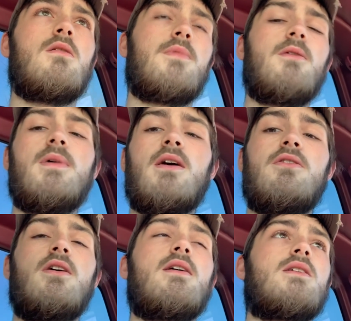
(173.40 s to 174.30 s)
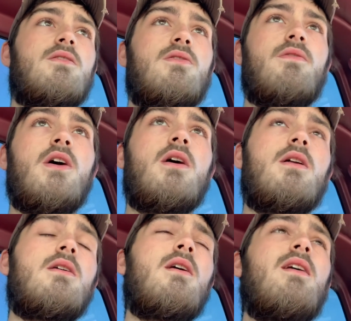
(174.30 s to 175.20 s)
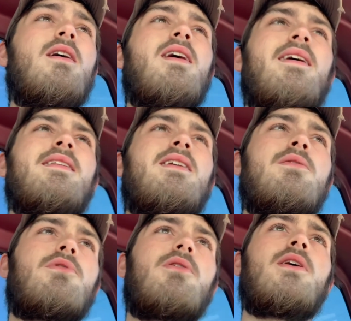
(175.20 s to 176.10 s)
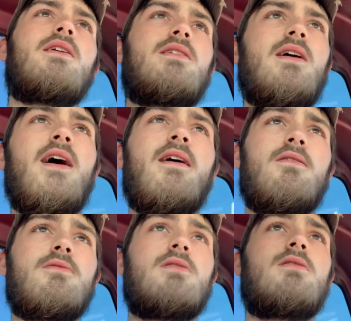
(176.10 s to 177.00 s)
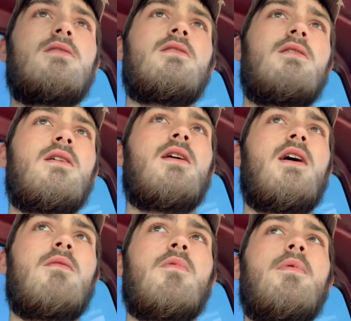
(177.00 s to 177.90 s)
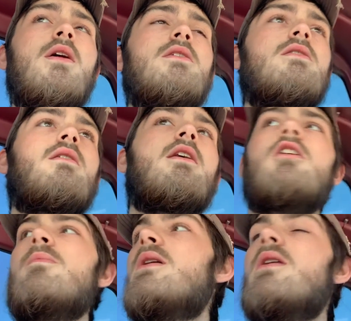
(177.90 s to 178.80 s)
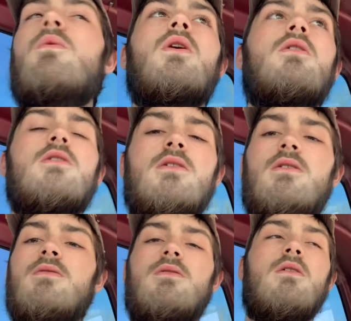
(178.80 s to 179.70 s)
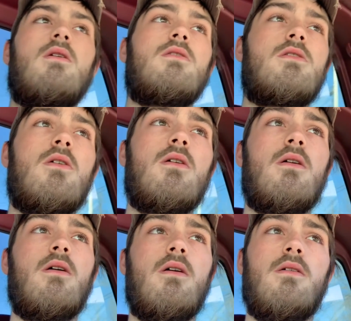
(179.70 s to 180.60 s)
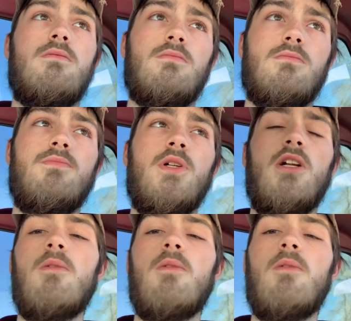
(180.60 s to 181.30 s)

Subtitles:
get back to you guys after I've got it, and then we're gonna get to the house and my buddy's there to help me, and we're gonna start putting it all